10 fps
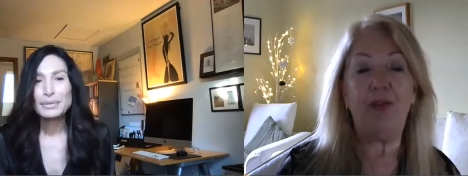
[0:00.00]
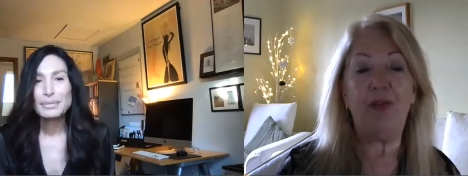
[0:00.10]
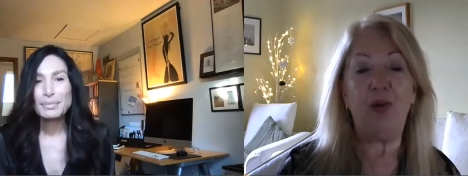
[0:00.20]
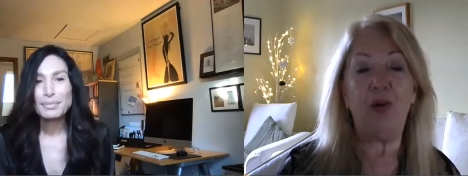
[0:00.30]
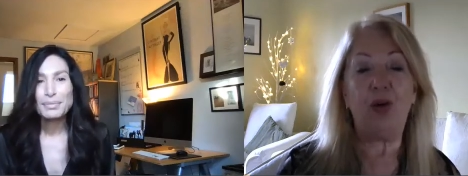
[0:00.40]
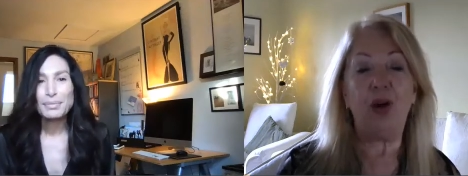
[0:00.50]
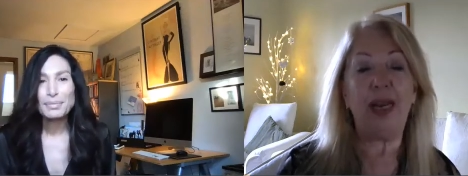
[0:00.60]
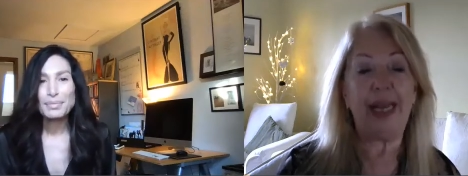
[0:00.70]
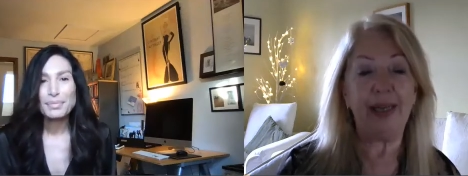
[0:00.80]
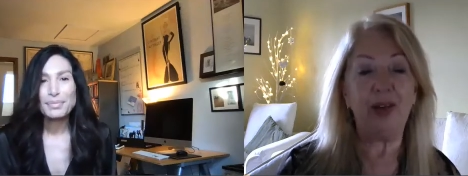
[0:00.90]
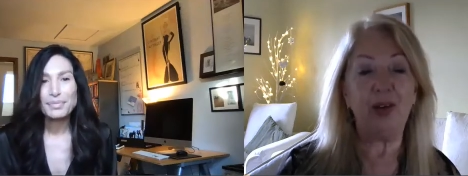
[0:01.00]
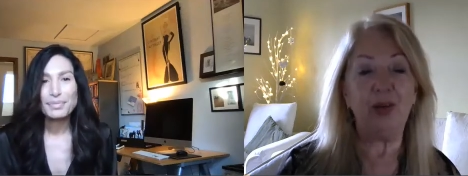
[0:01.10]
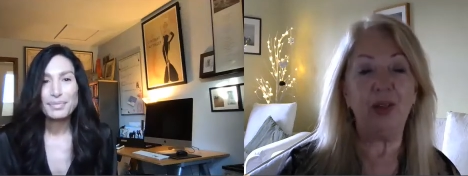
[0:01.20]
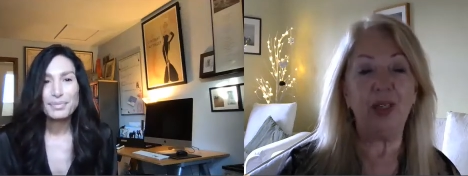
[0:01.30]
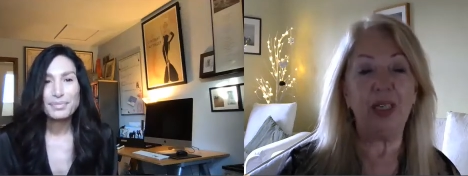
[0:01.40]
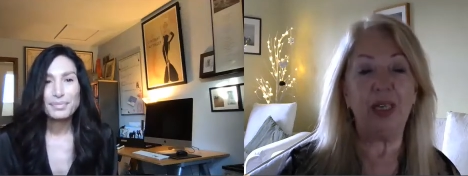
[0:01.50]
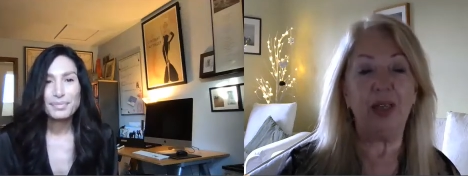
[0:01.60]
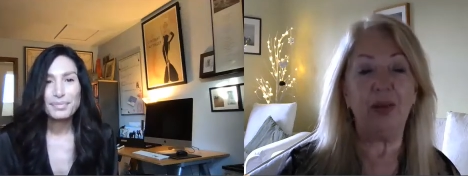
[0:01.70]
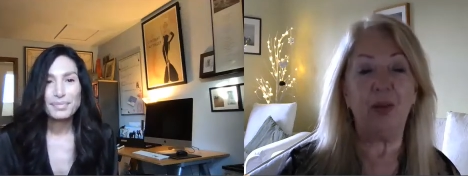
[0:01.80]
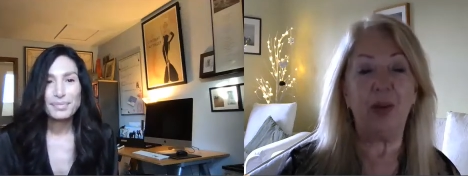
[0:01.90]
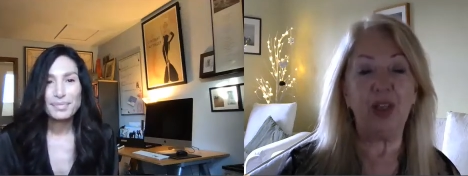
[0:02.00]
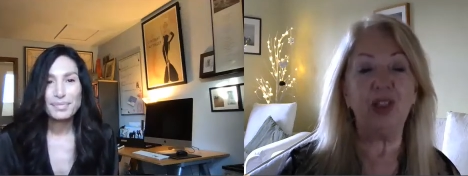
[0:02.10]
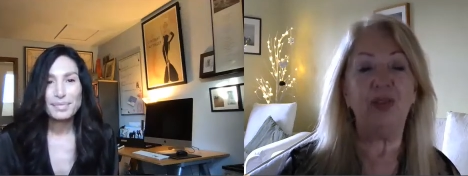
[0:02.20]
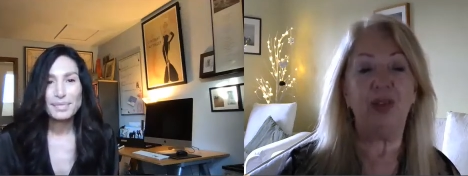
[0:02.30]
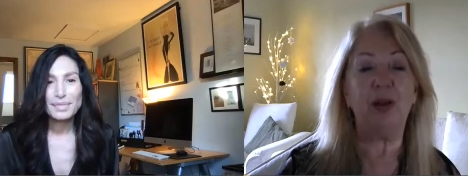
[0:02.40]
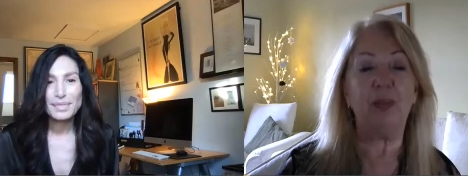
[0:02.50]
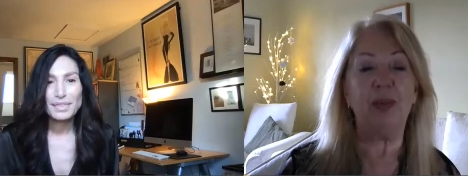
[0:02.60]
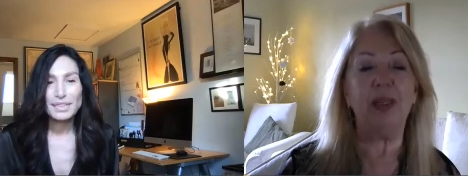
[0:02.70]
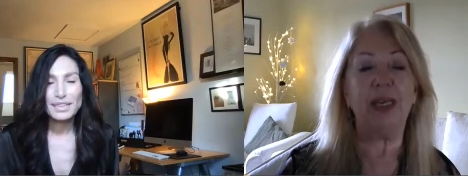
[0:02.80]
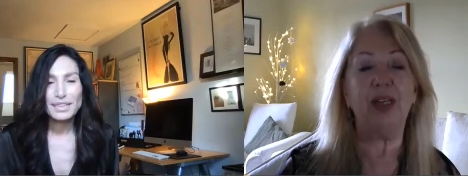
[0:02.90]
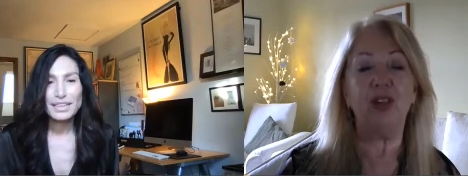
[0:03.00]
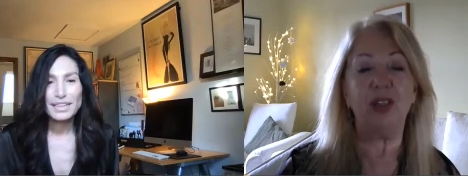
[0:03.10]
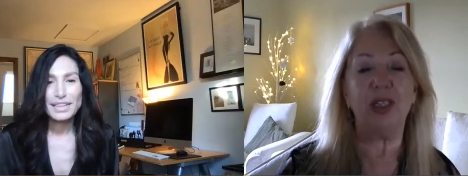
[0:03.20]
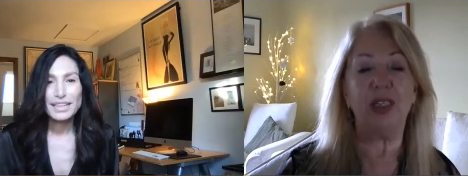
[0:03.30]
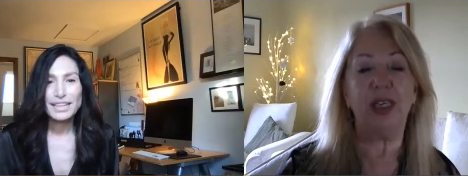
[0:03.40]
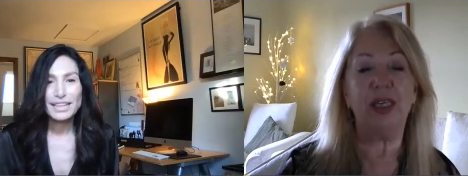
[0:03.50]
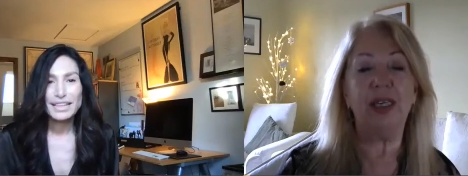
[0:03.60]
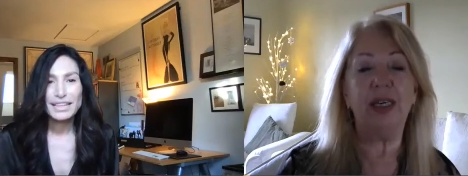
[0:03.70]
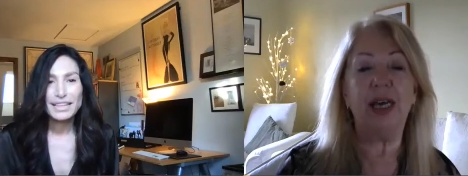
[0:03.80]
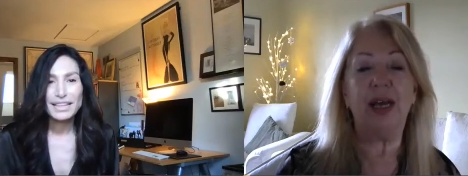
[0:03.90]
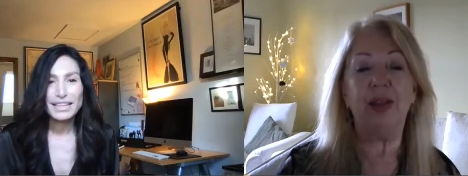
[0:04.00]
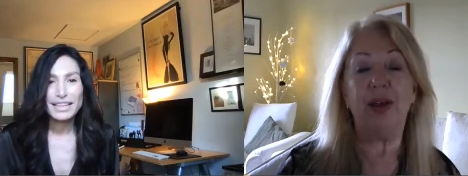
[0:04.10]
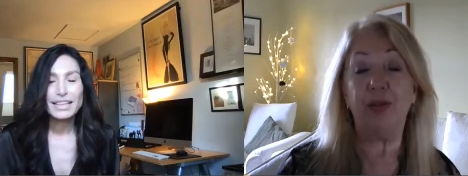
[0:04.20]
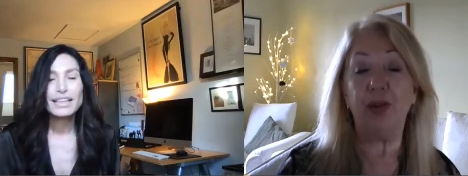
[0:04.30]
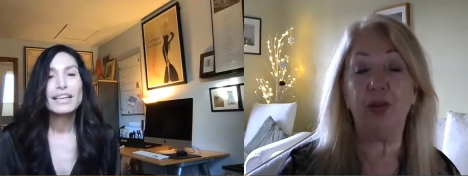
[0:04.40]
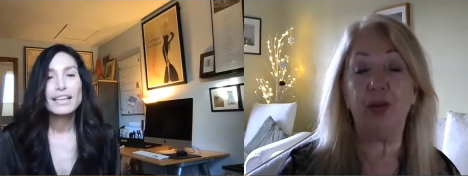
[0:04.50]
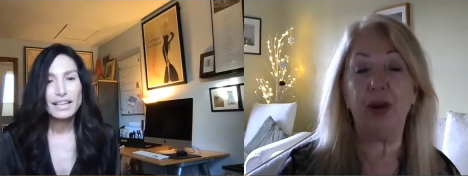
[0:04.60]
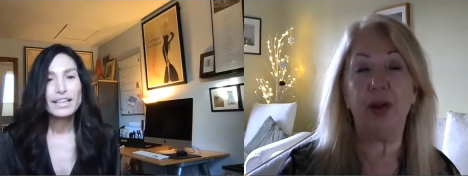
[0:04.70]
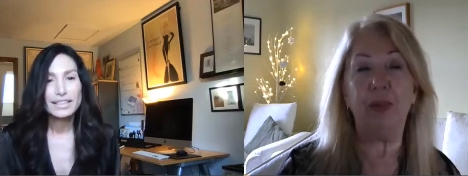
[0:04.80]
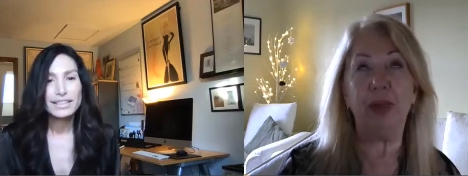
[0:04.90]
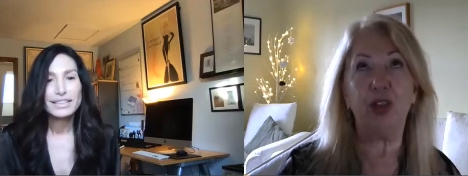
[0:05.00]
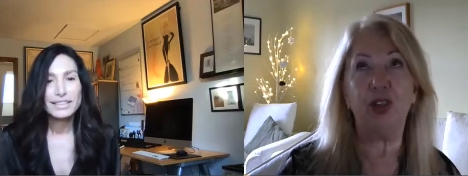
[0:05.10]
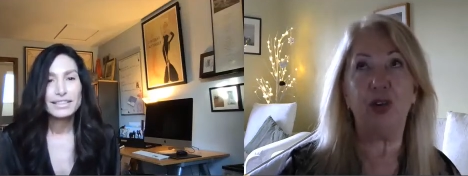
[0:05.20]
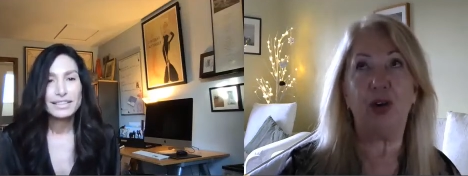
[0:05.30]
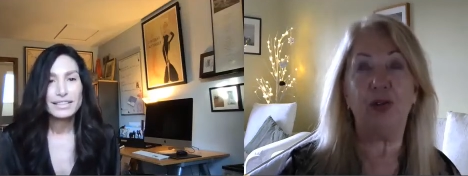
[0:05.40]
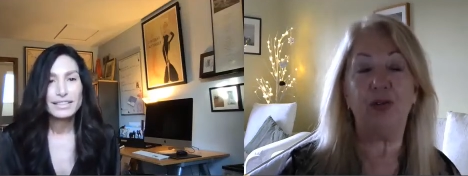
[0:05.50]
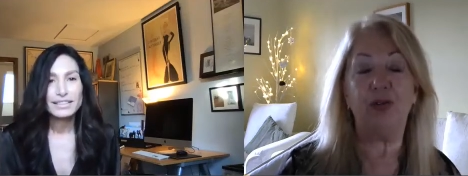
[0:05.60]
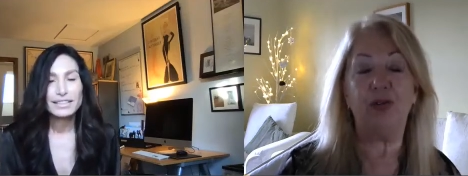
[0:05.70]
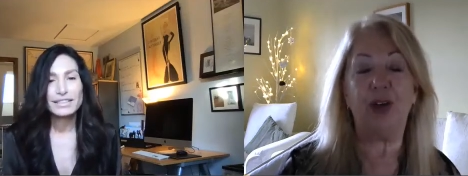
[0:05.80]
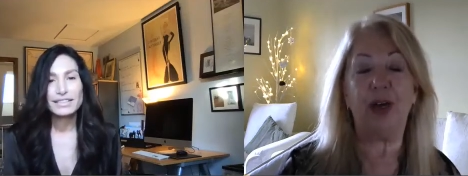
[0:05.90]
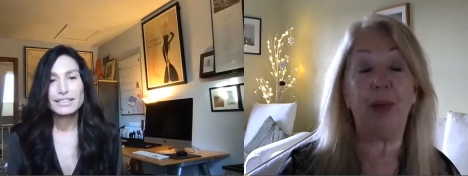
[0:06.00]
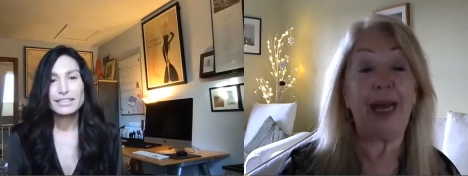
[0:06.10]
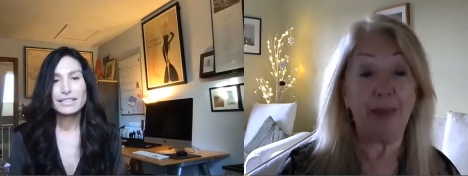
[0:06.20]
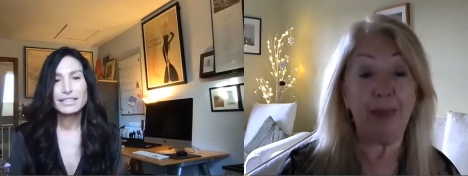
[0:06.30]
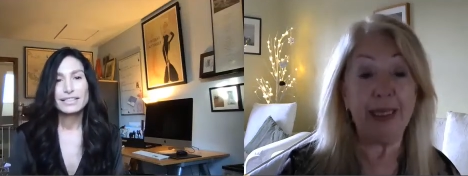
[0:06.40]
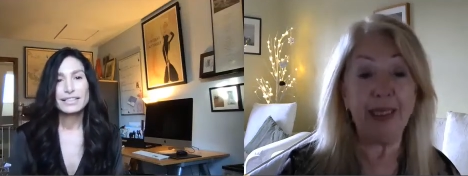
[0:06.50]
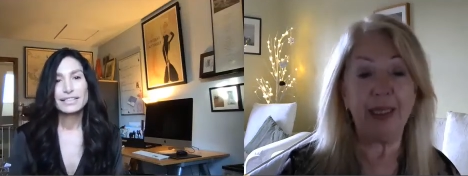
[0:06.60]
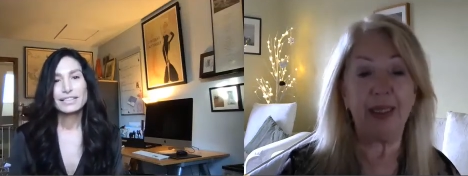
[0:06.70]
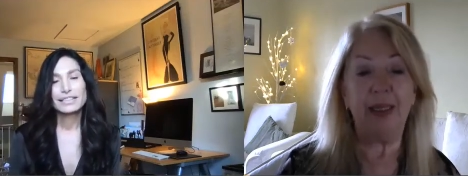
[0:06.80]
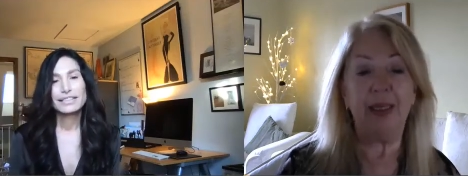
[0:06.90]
Speaker 1: for landowners here. They were Welsh Development Agency, and therefore they were a mixture of uh, admins,